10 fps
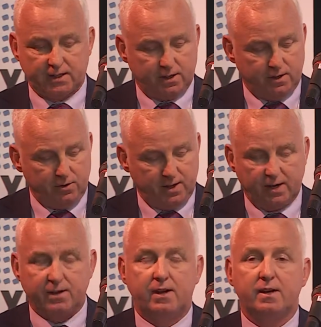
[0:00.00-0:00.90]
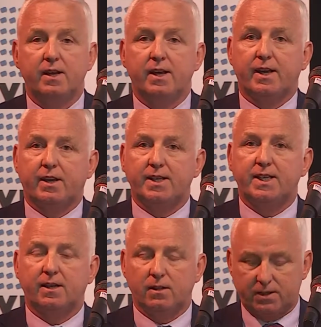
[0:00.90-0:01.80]
that are out there that are
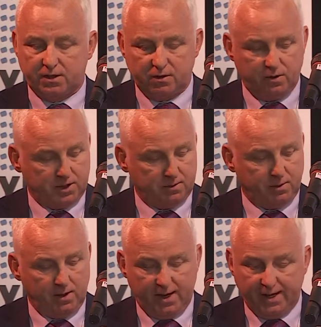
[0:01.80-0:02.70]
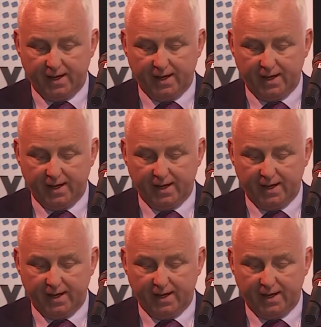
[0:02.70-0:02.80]
critical to supply